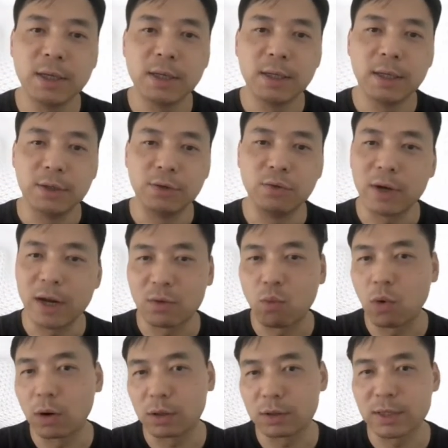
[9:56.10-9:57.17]
neural
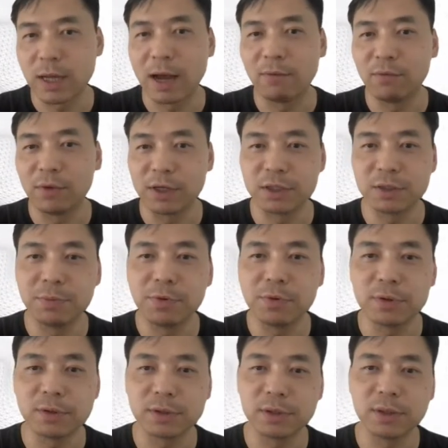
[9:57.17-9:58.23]
networks have
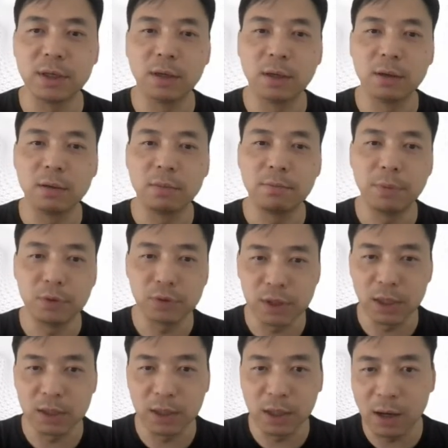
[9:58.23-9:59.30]
experienced both
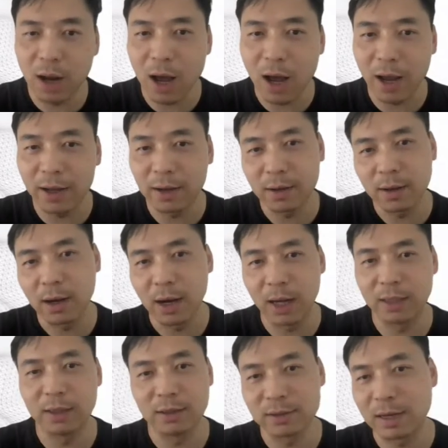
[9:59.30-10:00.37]
a decline
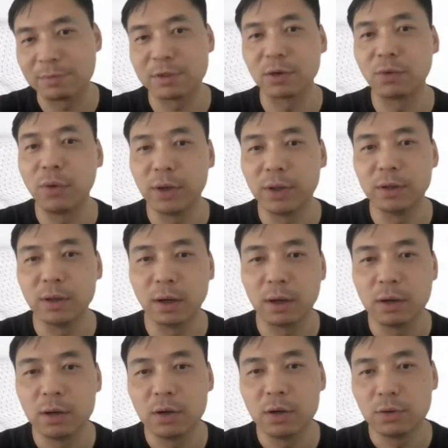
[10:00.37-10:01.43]
and a subsequent
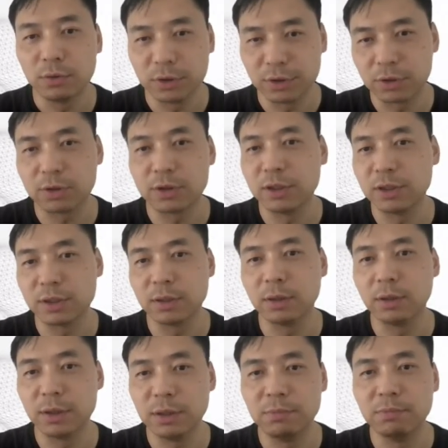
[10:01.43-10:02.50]
resurgence
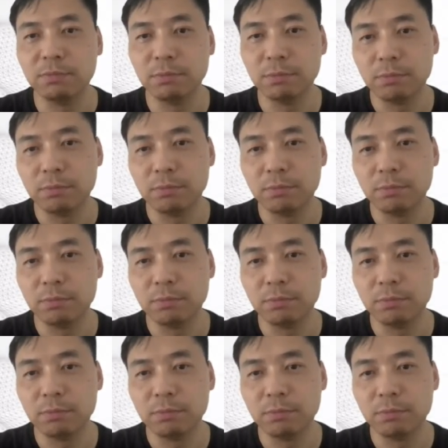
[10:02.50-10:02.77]
in